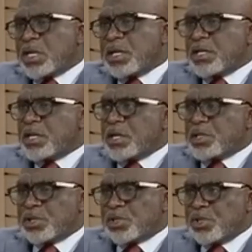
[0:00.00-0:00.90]
needed
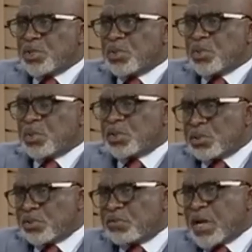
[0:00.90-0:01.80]
to do was
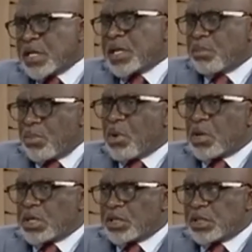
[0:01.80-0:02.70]
to find a
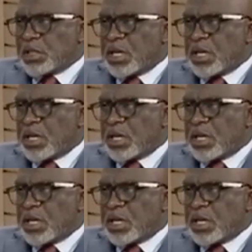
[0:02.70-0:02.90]
policy